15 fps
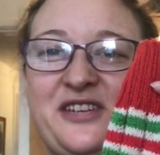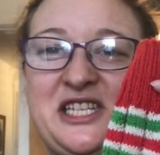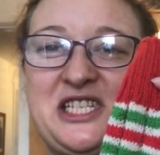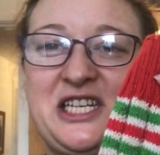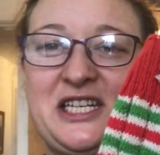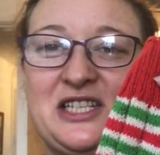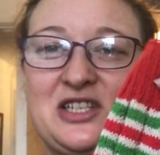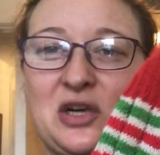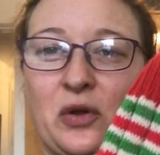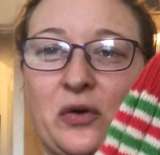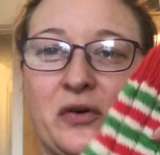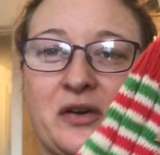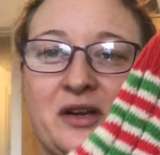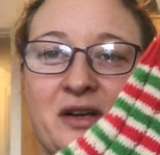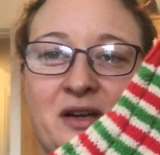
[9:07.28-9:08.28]
vintage
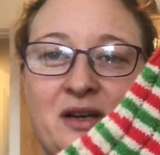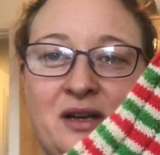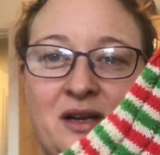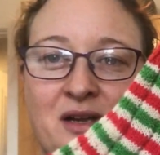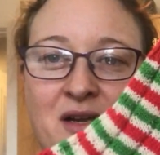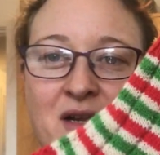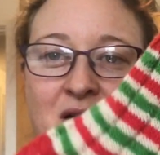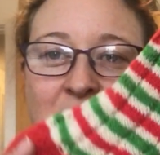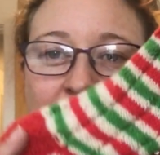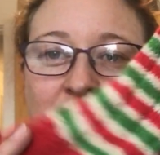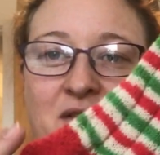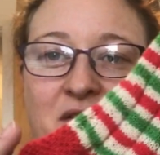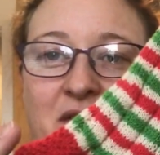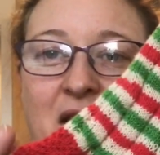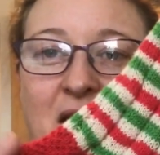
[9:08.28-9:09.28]
look.
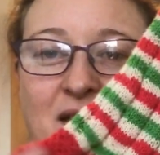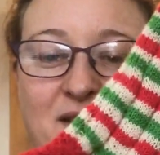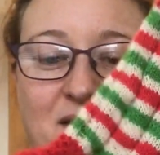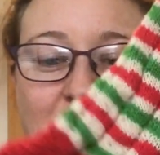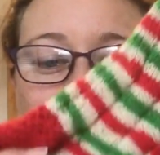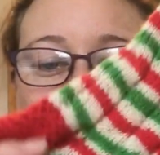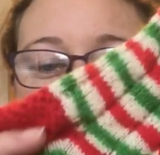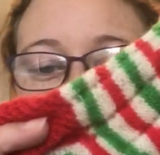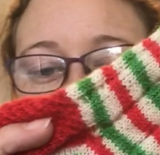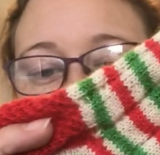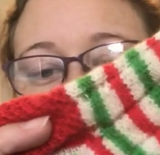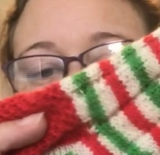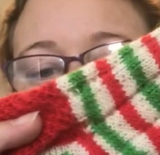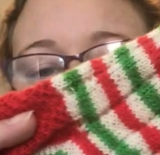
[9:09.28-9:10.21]
So yes, anyway.